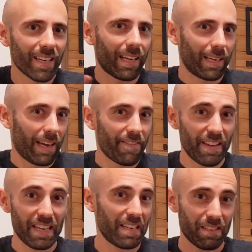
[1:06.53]
like I
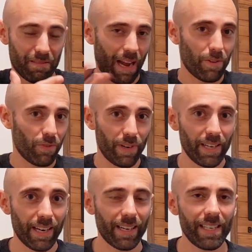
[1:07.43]
think is how you
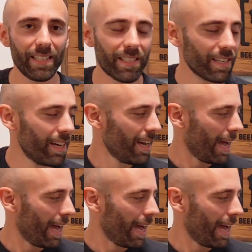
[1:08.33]
read it at least.